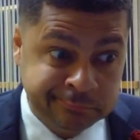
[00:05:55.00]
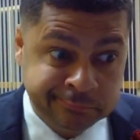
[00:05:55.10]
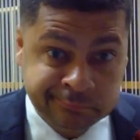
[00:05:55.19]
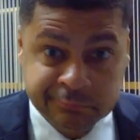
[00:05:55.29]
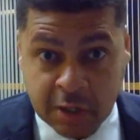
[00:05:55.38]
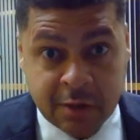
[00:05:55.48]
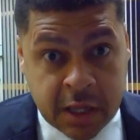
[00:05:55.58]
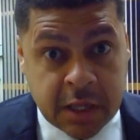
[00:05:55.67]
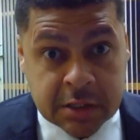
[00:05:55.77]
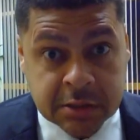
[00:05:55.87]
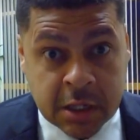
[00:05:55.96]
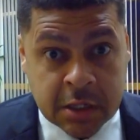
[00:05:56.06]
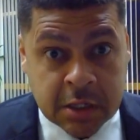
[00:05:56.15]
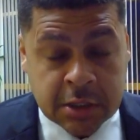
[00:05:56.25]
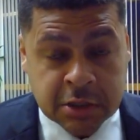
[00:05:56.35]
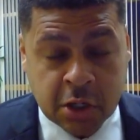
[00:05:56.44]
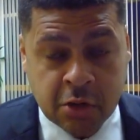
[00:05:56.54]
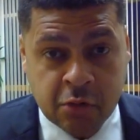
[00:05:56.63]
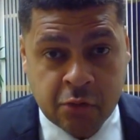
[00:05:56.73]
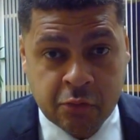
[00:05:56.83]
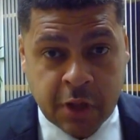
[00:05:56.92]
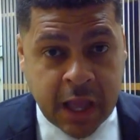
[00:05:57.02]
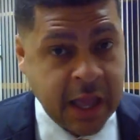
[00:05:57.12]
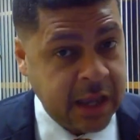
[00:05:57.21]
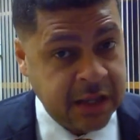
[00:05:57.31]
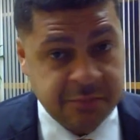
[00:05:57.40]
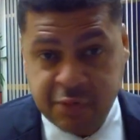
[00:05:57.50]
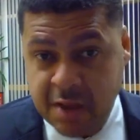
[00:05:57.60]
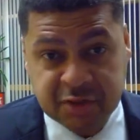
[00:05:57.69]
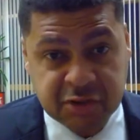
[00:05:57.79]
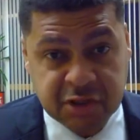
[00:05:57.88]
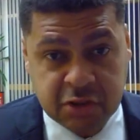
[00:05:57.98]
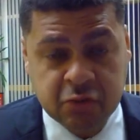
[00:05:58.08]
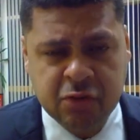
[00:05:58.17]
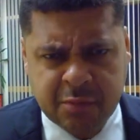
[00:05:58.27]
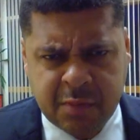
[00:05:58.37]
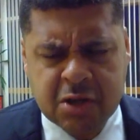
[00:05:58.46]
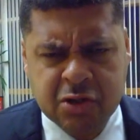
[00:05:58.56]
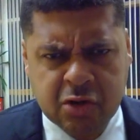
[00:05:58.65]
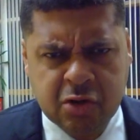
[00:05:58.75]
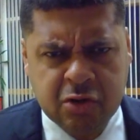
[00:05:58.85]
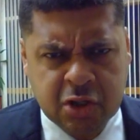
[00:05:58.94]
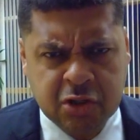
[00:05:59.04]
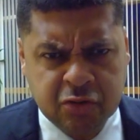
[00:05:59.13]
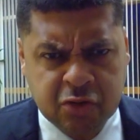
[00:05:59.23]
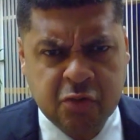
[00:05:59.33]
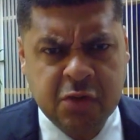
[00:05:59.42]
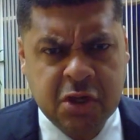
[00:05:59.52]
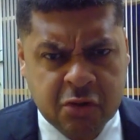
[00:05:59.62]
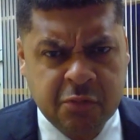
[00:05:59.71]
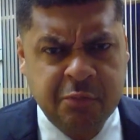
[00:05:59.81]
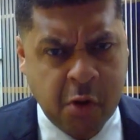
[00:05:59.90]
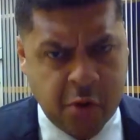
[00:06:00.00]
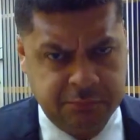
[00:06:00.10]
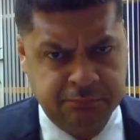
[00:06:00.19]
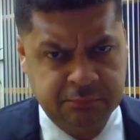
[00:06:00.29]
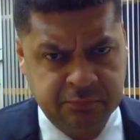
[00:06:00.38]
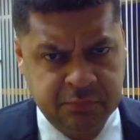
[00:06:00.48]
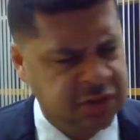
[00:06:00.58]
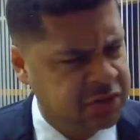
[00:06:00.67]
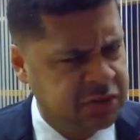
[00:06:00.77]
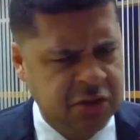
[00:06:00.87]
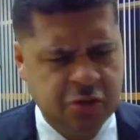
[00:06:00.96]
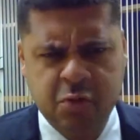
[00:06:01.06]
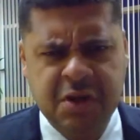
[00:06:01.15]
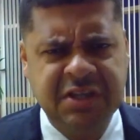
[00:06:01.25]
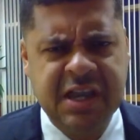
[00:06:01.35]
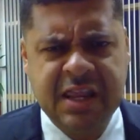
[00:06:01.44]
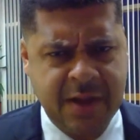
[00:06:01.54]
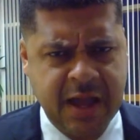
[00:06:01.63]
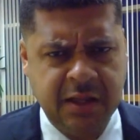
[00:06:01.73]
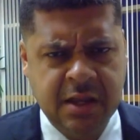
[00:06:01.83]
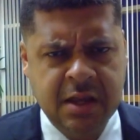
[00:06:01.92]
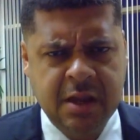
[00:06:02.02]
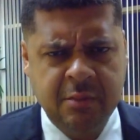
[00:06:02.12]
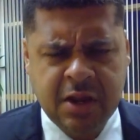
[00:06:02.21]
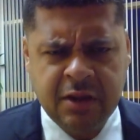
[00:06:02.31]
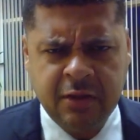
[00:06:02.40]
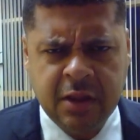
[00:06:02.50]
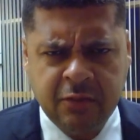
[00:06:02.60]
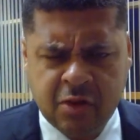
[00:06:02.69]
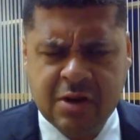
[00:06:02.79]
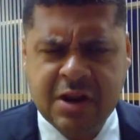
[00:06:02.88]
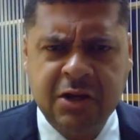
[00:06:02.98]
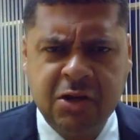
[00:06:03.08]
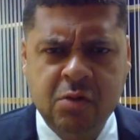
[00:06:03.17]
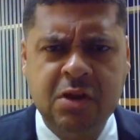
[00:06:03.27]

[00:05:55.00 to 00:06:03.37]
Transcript: There it is. So I can promise you, you want to make sure that you're doing your part. This is no threat to anybody. But if you're not doing your